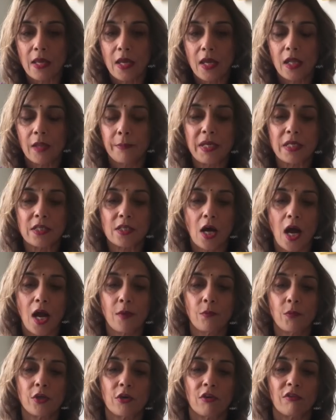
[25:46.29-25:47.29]
It'll be a
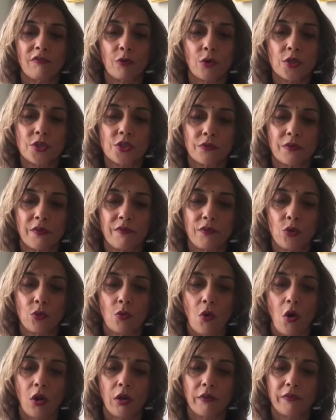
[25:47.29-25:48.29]
time when you're forced to
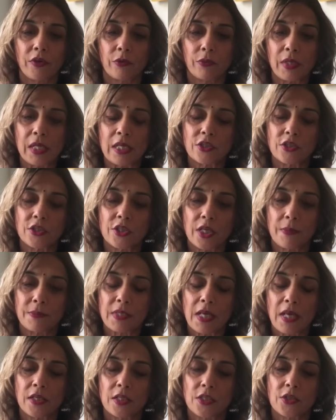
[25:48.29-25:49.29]
review all of your
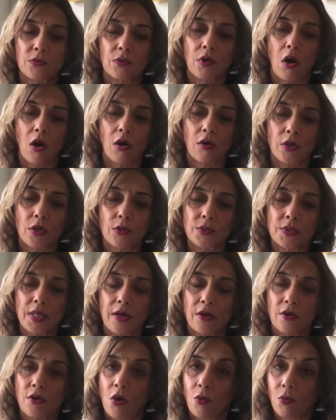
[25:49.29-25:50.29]
relationships and disregard those that
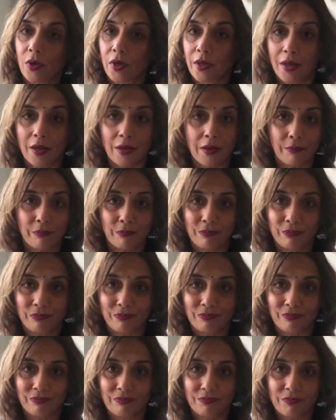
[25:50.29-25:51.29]
are not working.
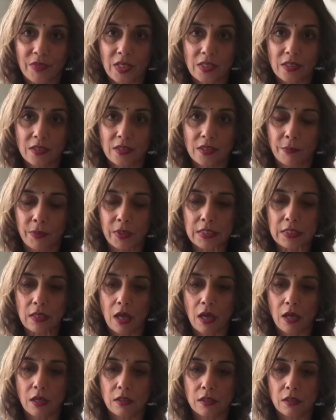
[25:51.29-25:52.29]
It's as simple as
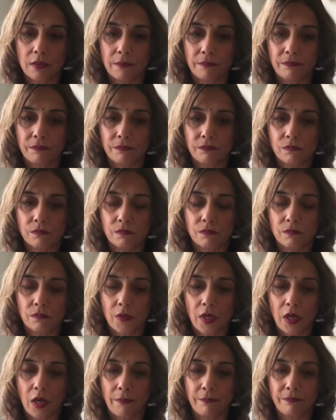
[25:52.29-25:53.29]
that.
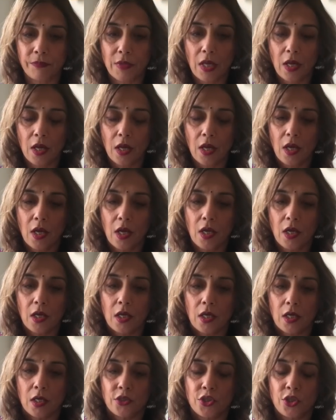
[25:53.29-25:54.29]
Yeah.
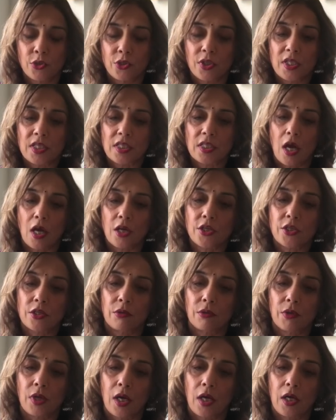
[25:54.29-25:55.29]
Due to the Sash
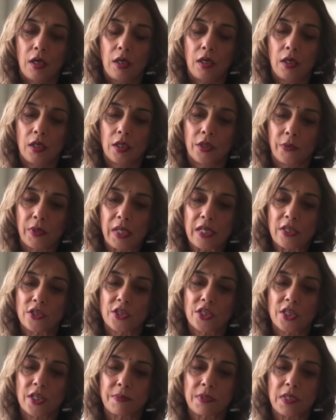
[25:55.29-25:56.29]
Yoga, the
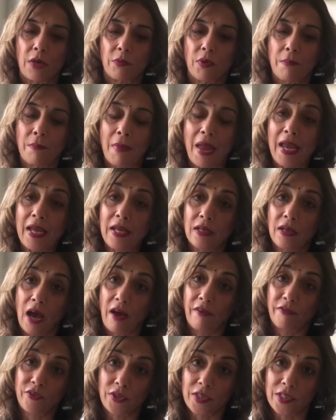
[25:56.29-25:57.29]
relationships that remain
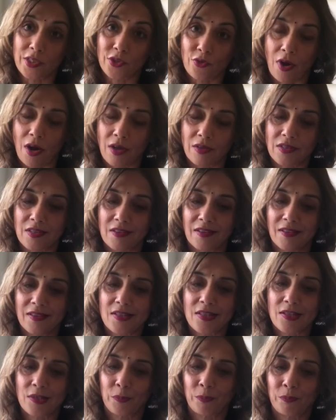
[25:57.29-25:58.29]
after this
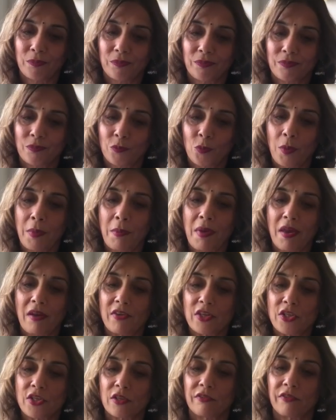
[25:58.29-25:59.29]
transit will be
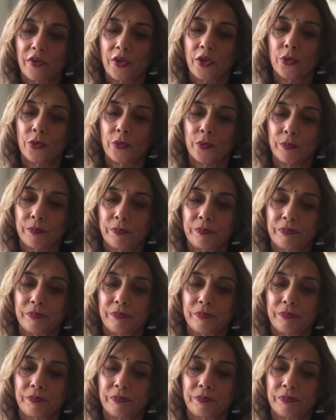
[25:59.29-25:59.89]
beneficial for you,